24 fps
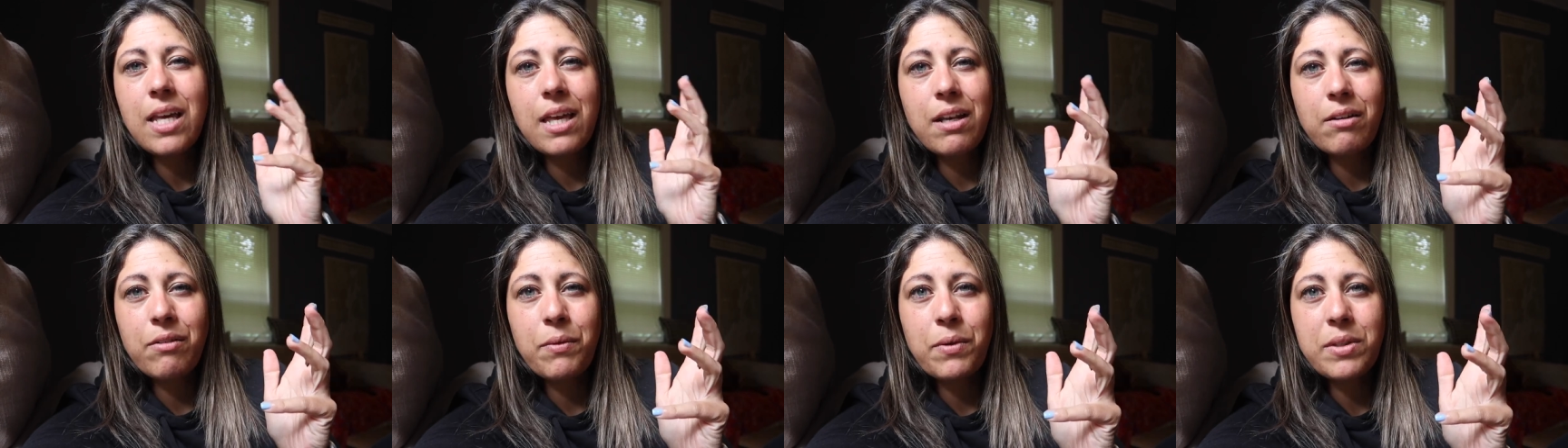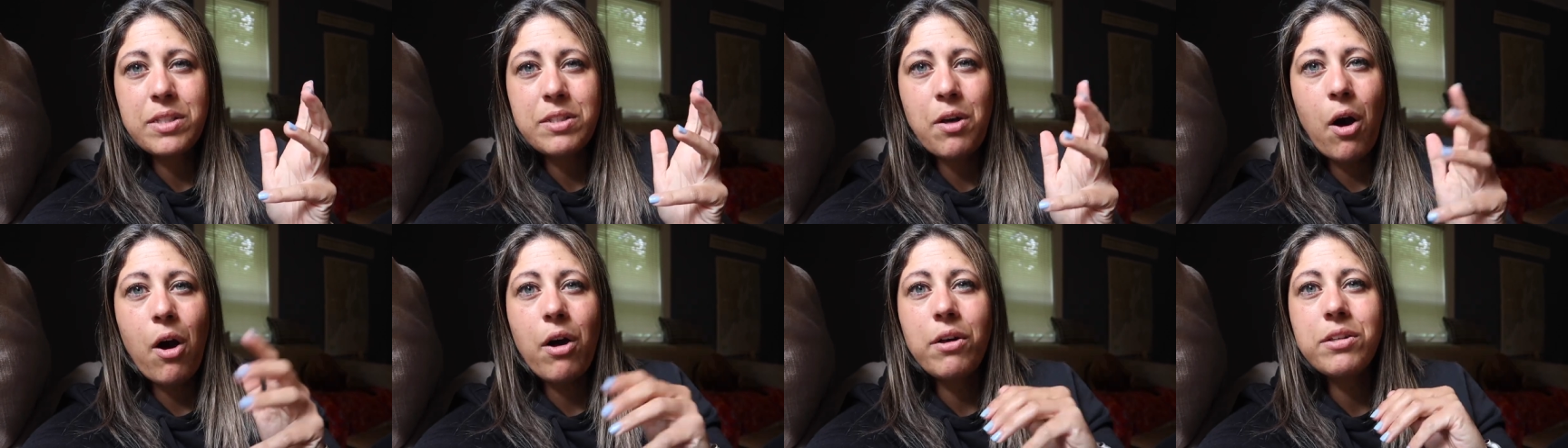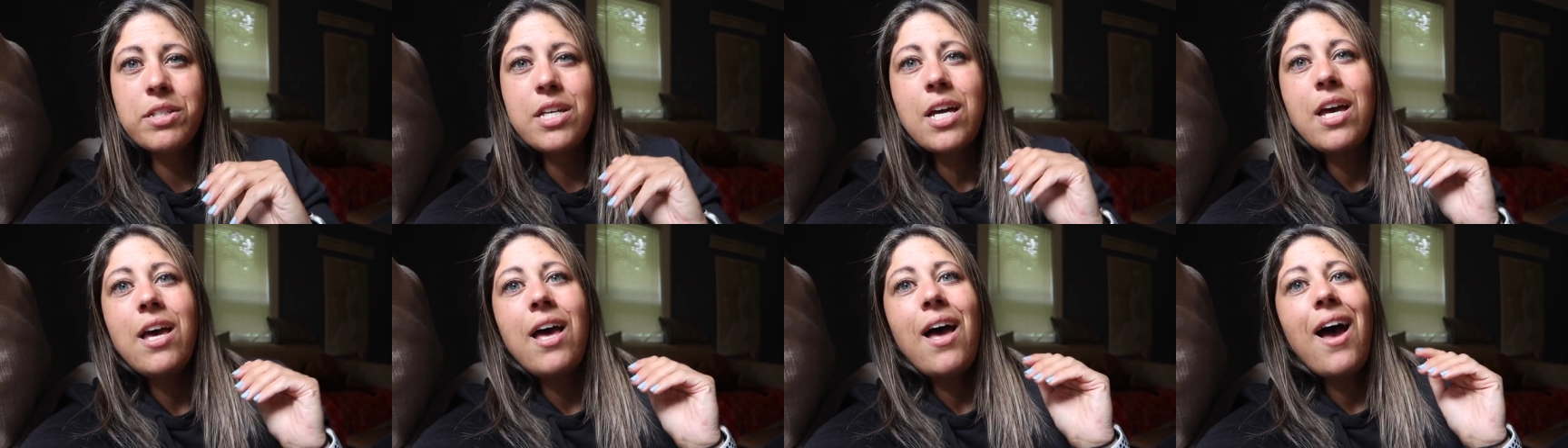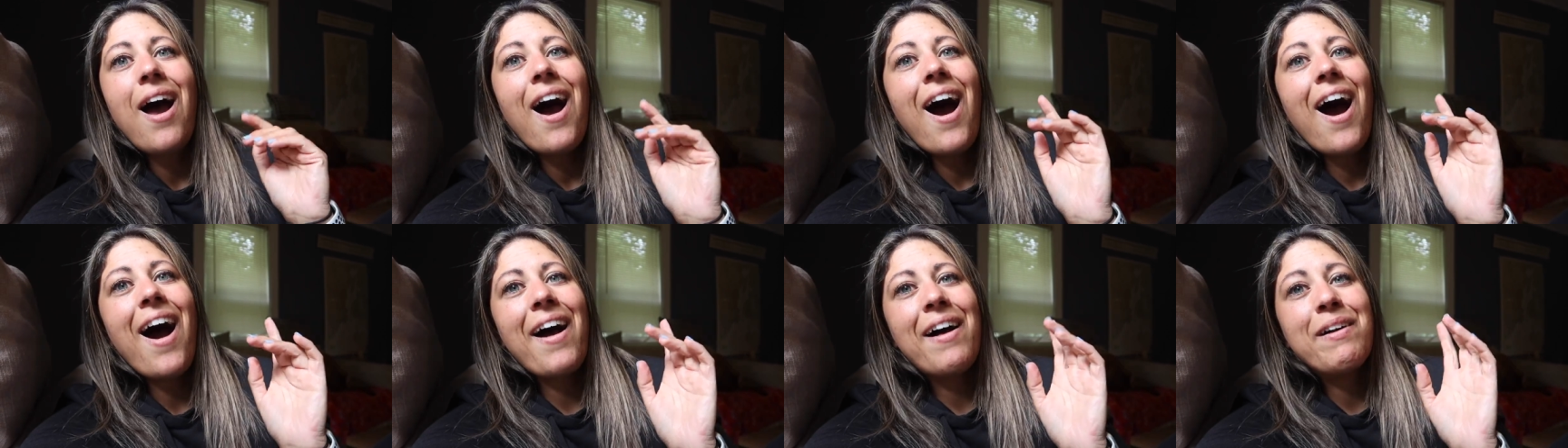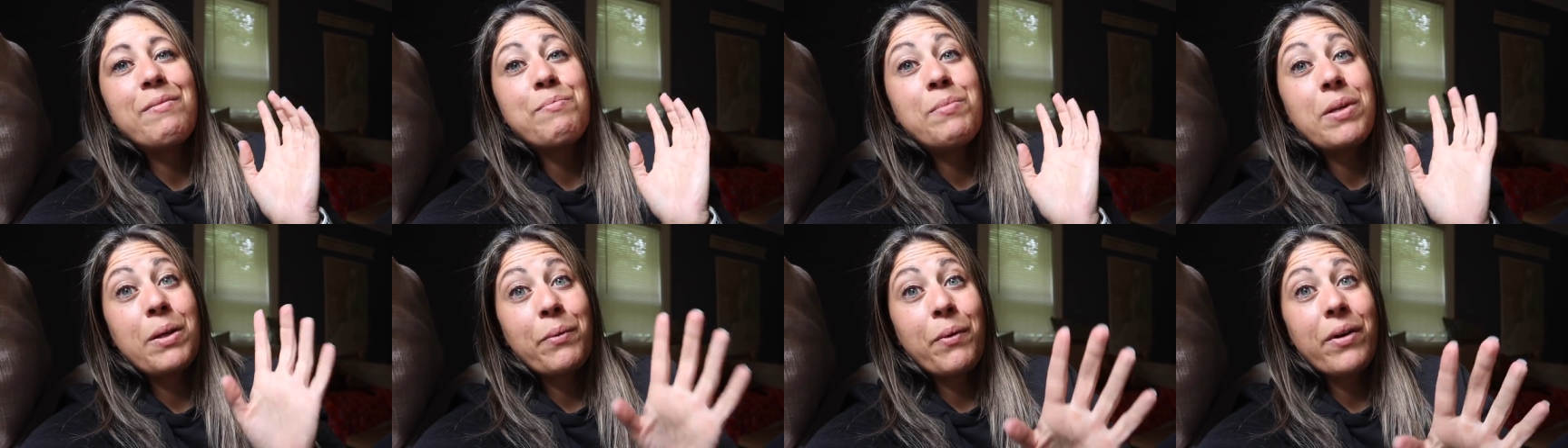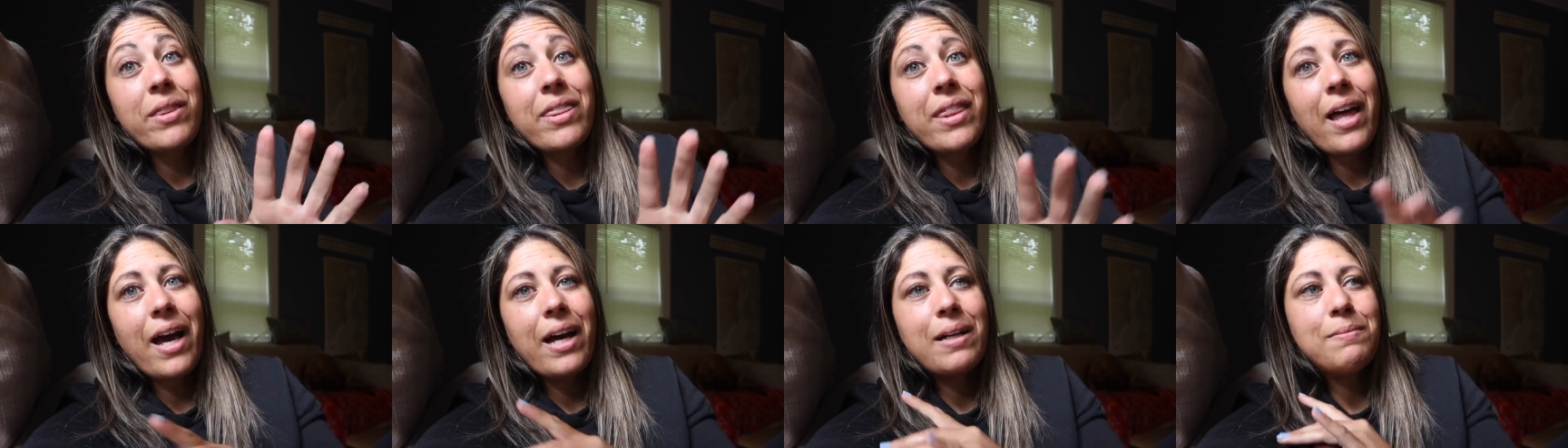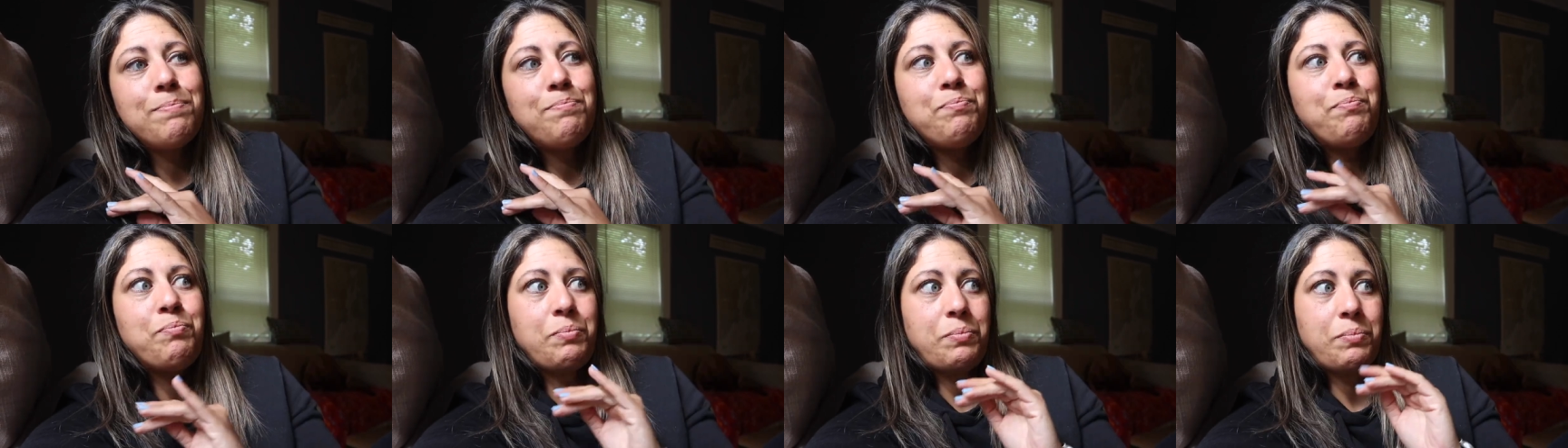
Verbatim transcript: I don't know what it's called, but I want that.